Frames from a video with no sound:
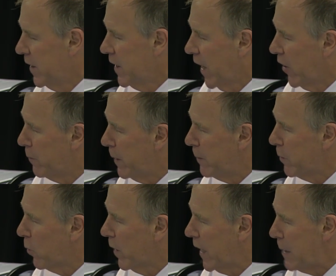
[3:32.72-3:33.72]
And remember
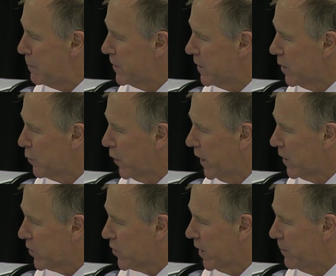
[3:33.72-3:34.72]
what happens in the
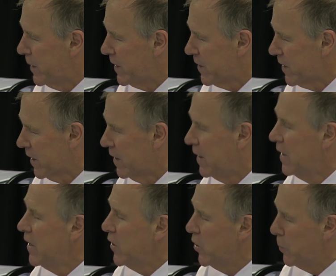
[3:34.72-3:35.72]
final trimester.
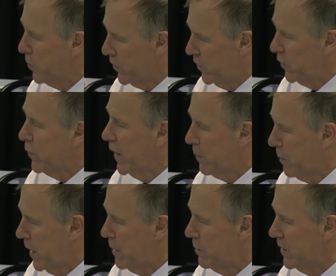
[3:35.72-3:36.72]
You produce fat
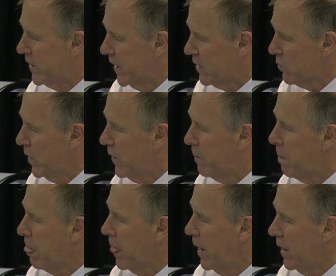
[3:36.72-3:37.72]
babies. That's when
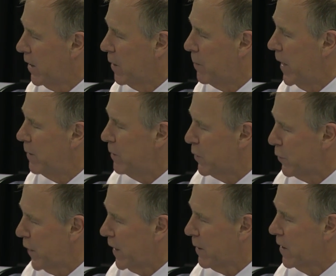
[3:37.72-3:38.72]
the baby's
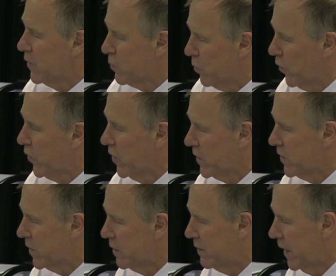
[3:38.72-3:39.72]
fatness will start
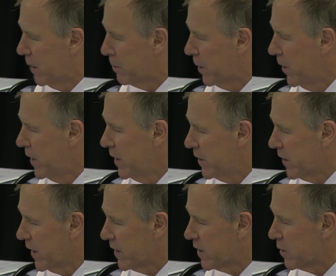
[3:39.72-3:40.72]
to develop.
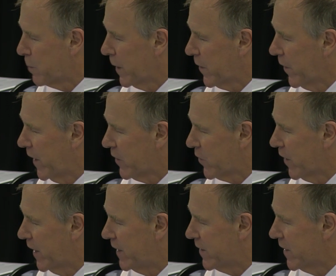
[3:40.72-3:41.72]
So I suspect that that's
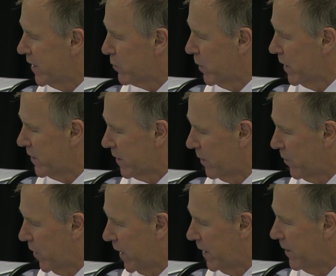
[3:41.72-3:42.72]
related as well in some
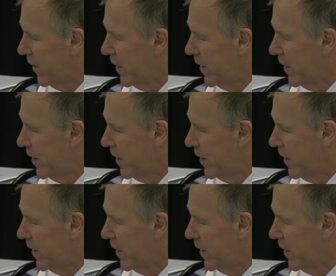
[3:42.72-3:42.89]
way.